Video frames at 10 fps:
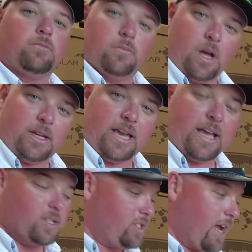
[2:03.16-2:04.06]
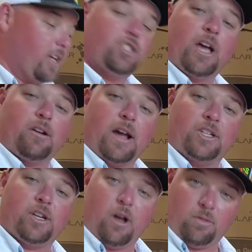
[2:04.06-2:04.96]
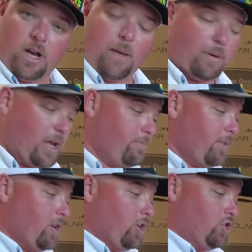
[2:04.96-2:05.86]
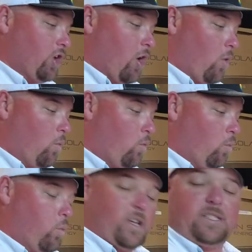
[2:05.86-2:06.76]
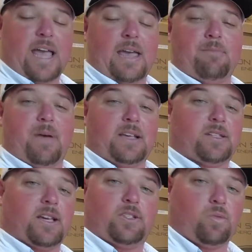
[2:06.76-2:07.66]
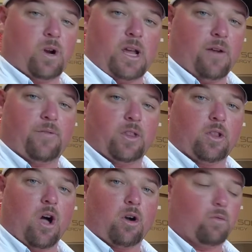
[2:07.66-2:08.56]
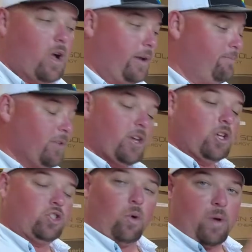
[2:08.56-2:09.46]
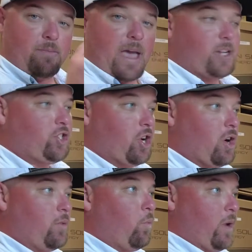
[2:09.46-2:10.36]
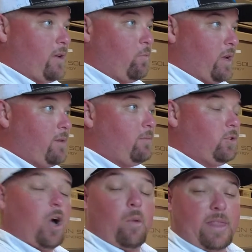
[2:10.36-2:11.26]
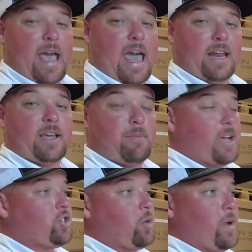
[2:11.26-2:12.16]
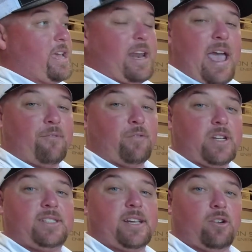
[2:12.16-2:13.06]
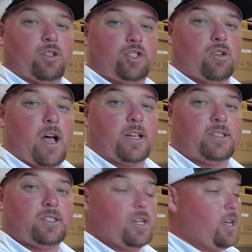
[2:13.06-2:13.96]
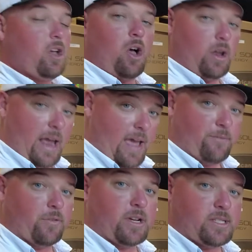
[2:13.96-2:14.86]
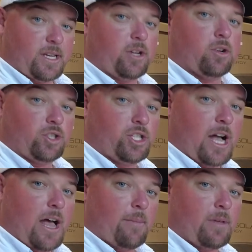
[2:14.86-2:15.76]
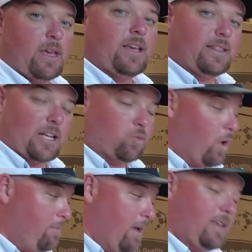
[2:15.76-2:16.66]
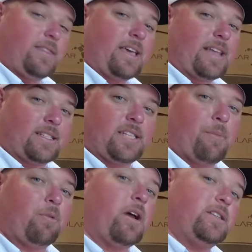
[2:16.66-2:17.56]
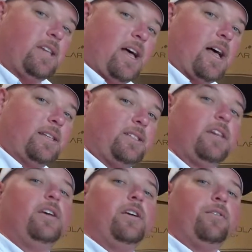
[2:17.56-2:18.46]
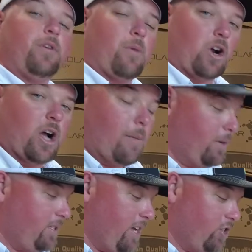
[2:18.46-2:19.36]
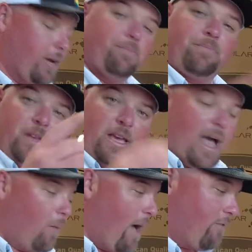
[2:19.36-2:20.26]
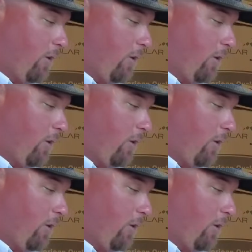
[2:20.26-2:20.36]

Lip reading: again, second generation owned company, so we stay in business, we're here for the long run. So we make sure we go in the attic and make sure we hit every single truss on every single job. That's one big thing that separates us from our competition. However,